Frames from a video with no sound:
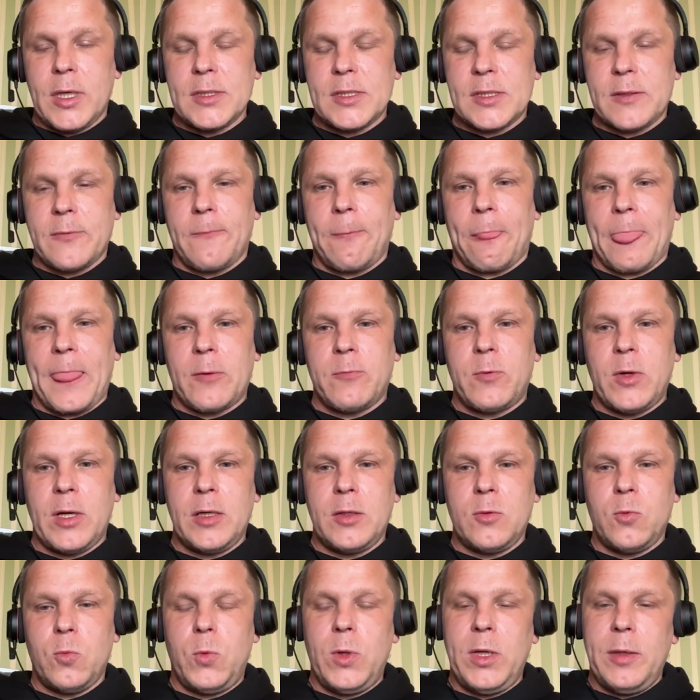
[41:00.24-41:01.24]
task.
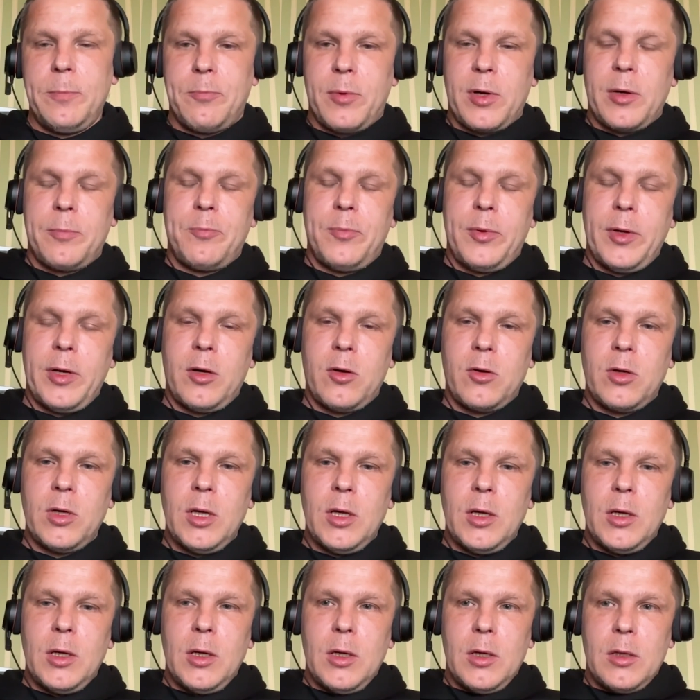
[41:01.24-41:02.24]
When we prepare
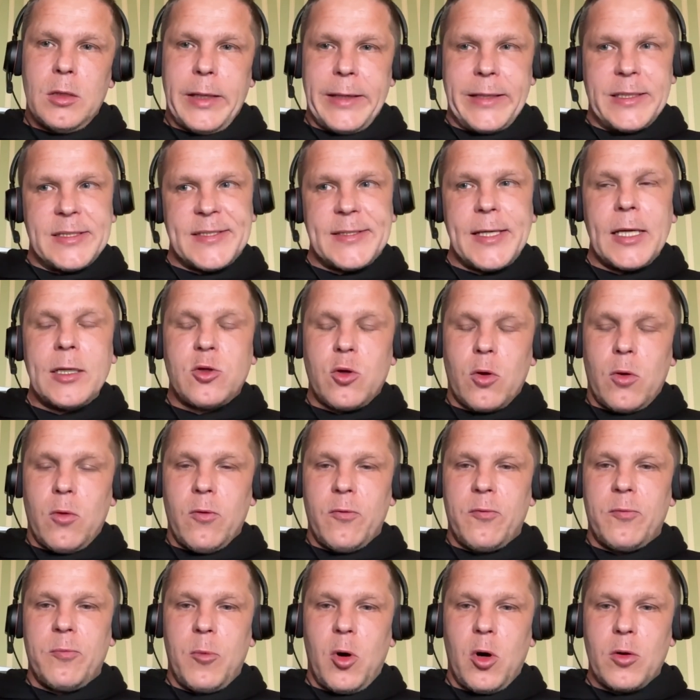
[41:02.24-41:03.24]
like set
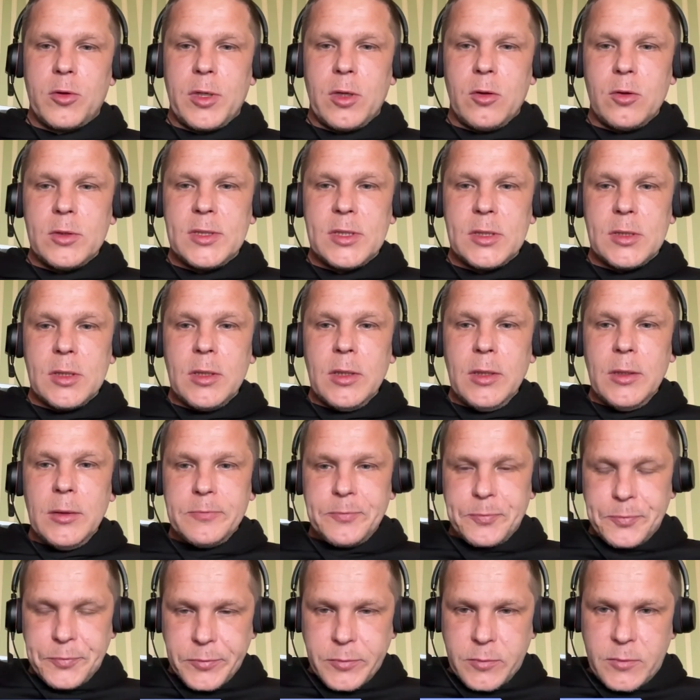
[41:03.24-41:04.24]
of models
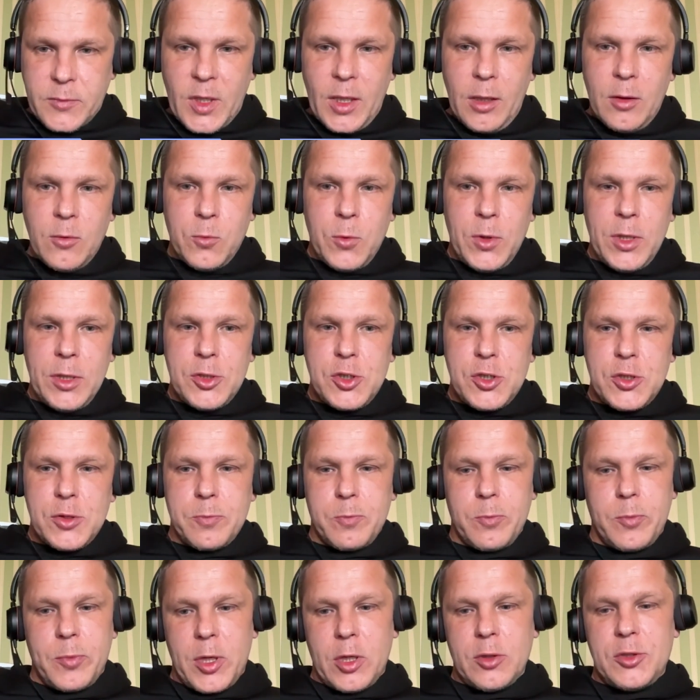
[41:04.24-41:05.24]

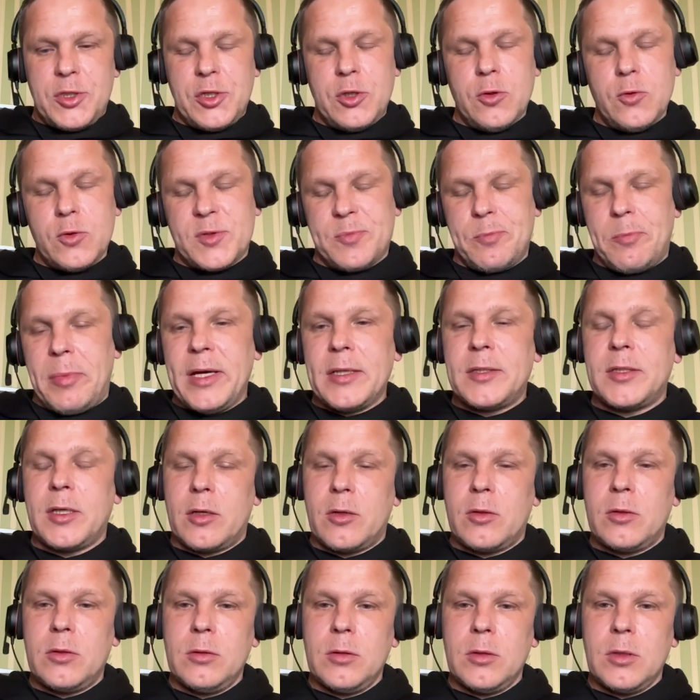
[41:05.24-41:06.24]
which produce
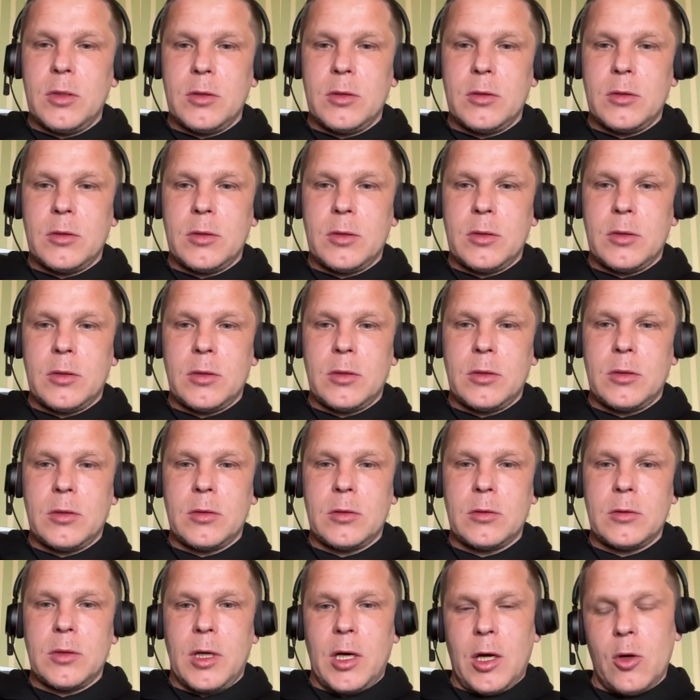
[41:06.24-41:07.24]
better
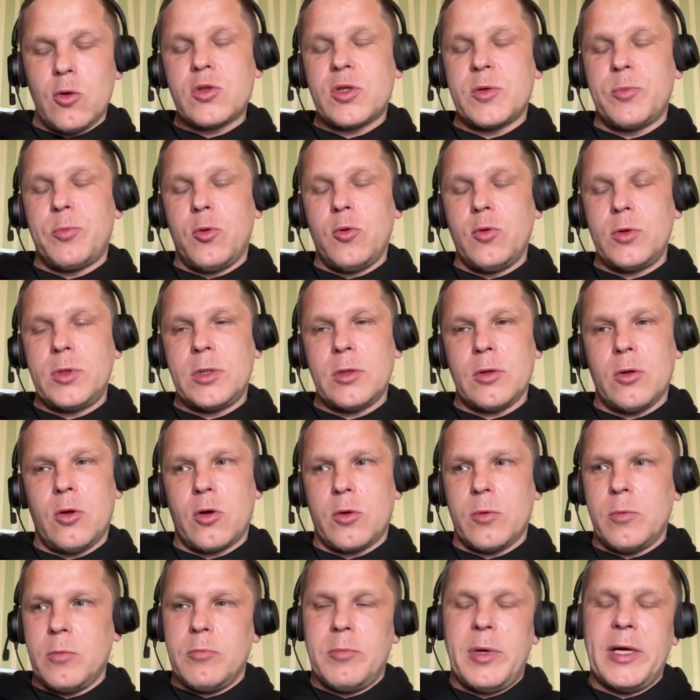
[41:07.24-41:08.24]
output
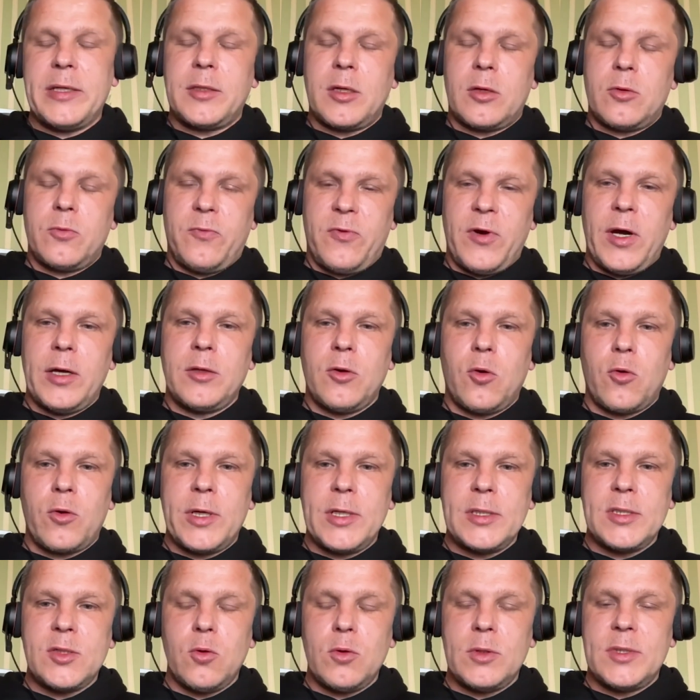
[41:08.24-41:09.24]
or better final
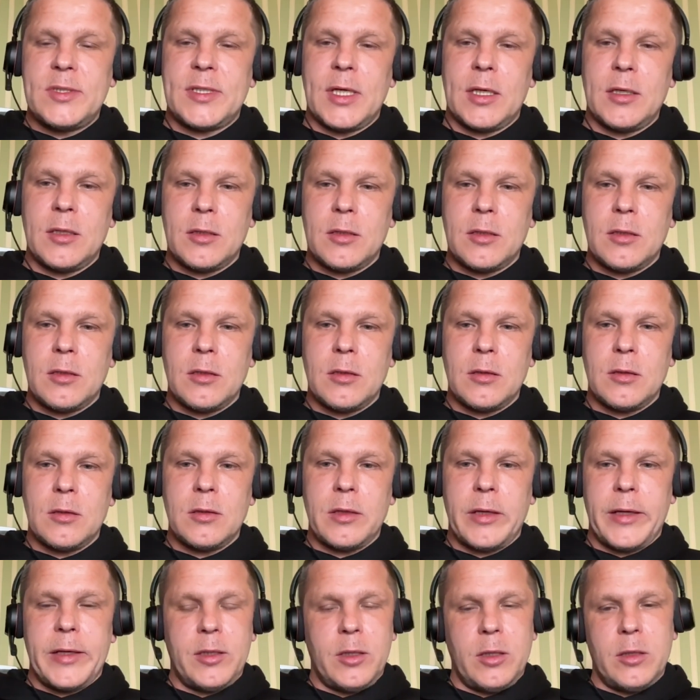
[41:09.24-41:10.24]
result than
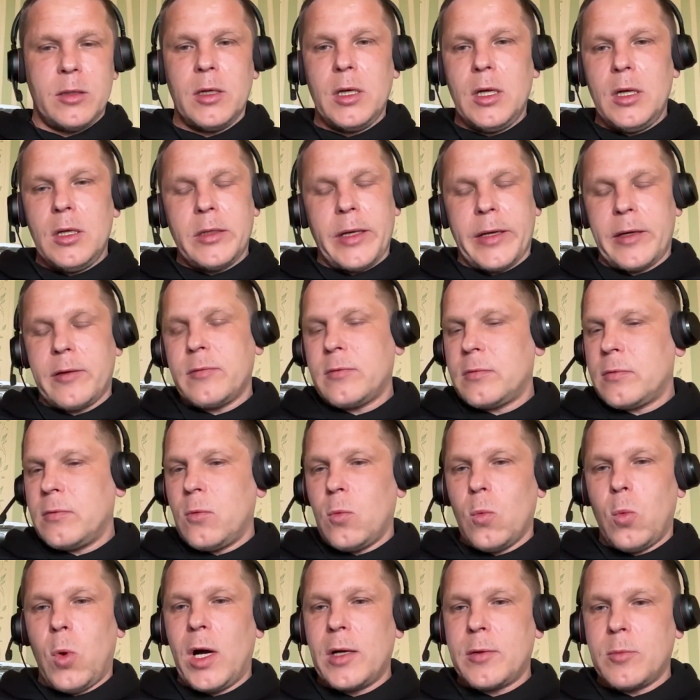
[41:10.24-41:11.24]
any like
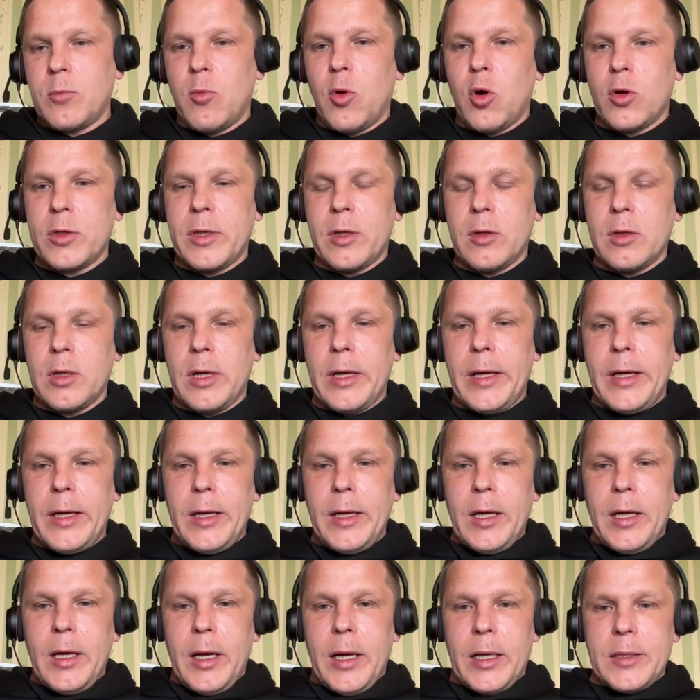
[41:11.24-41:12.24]
one model.
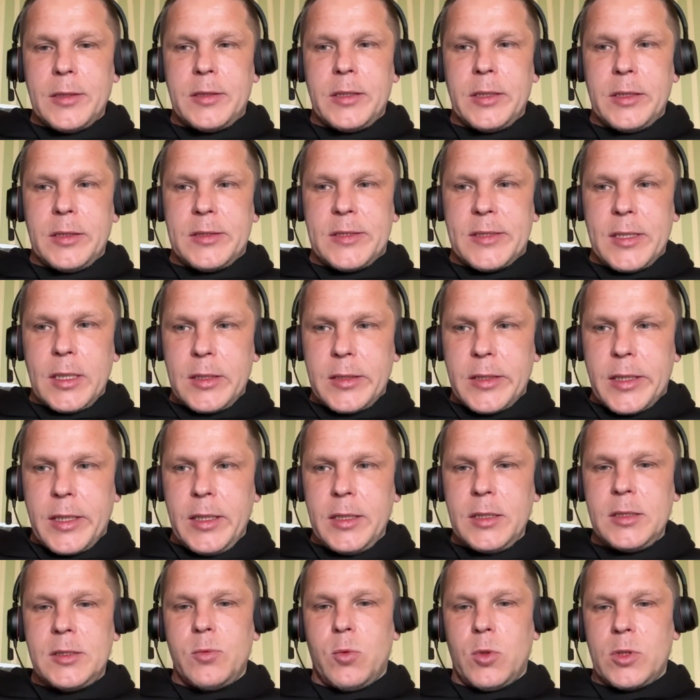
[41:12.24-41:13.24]
And in that
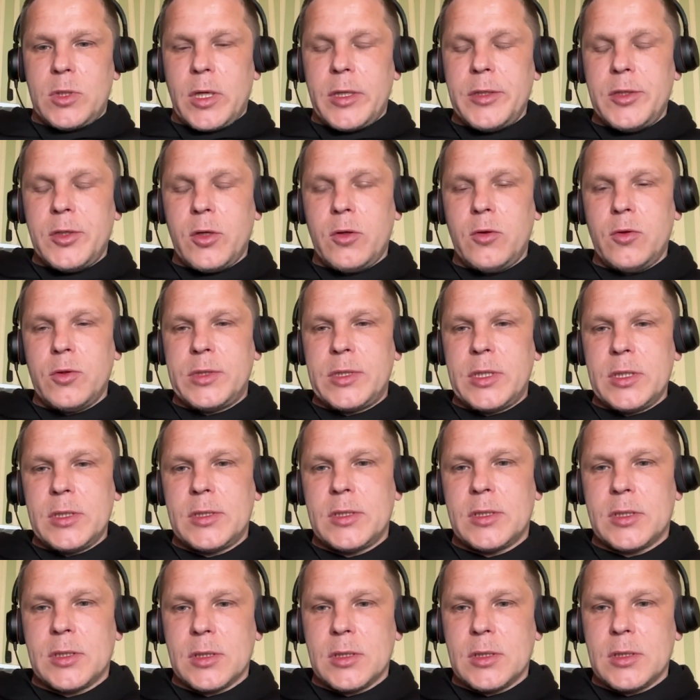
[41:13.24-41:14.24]
case, what I know it
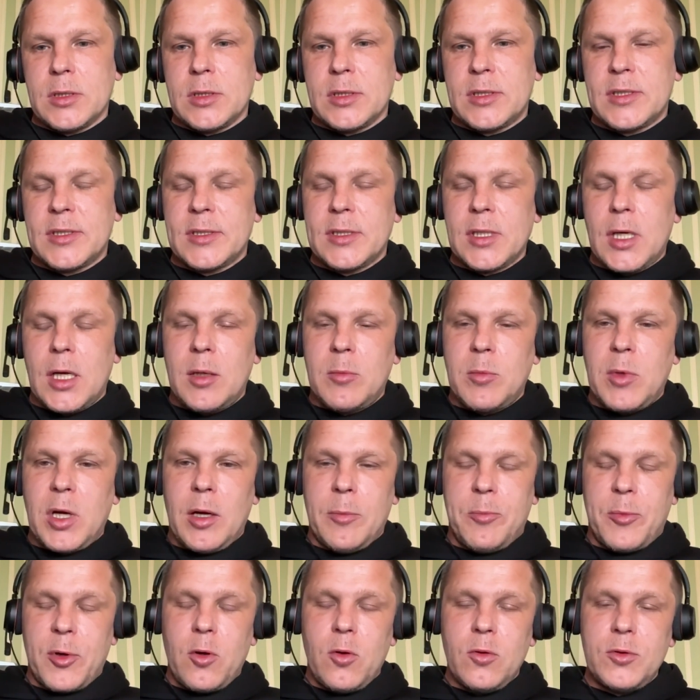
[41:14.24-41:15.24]
is some
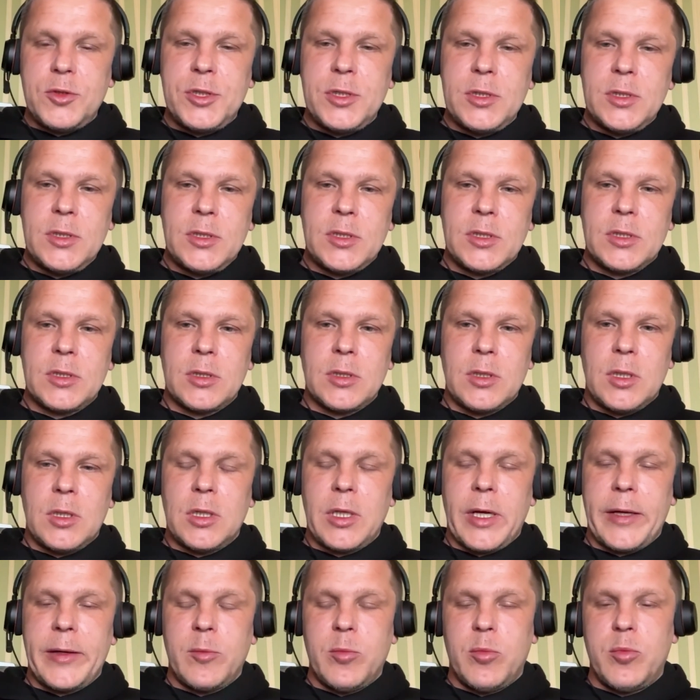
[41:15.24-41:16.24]
approaches
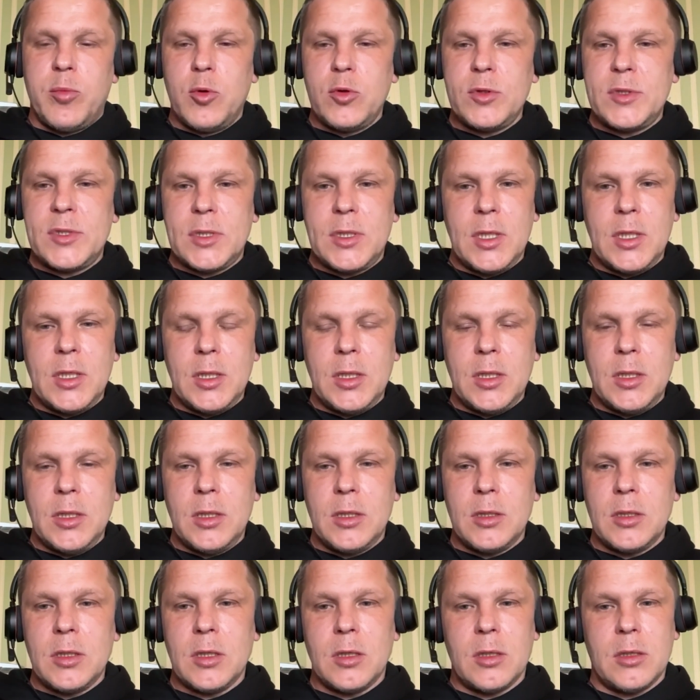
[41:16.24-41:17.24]
like
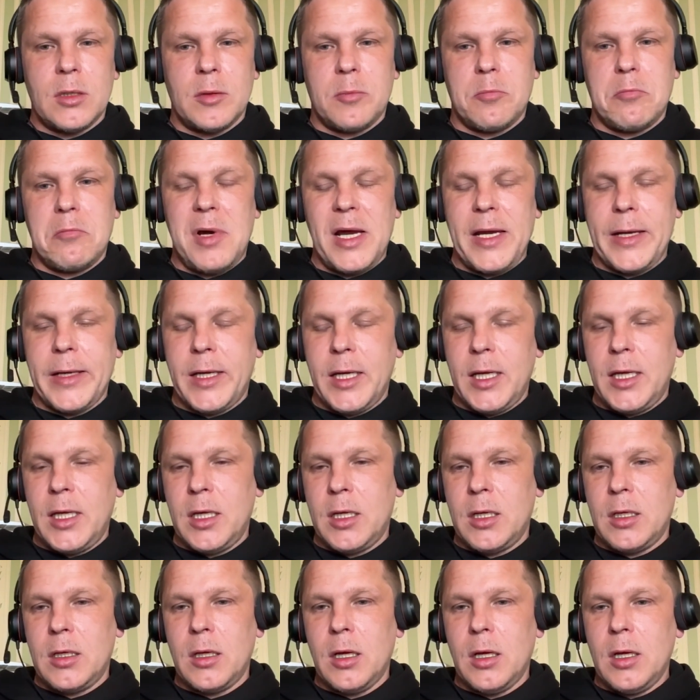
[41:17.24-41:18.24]
boosting,
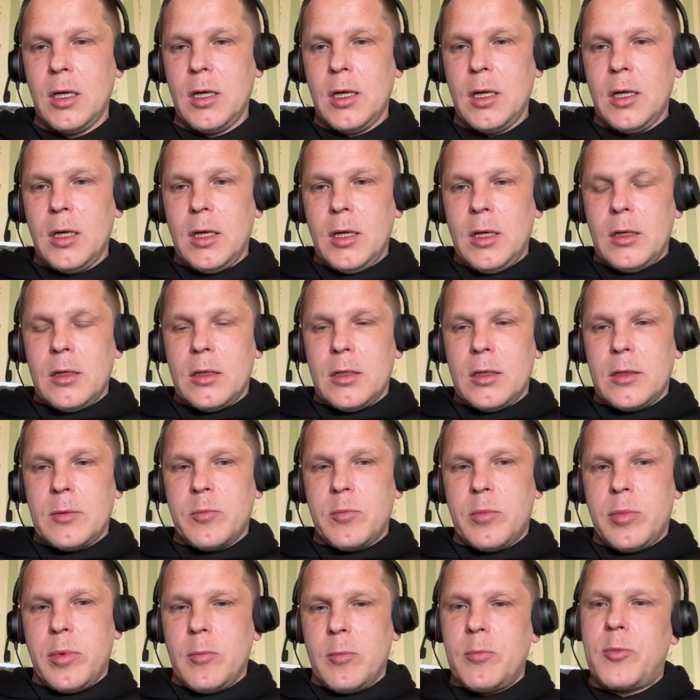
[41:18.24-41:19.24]
bagging,
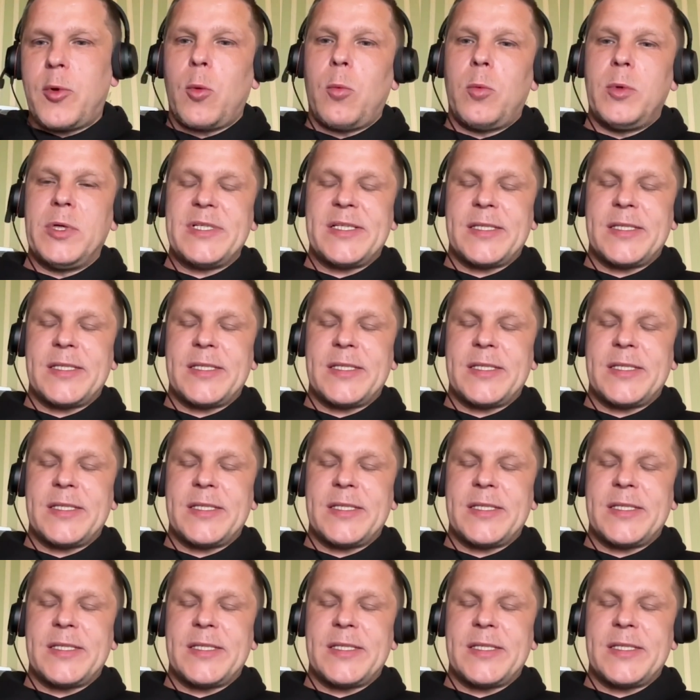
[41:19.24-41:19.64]
and probably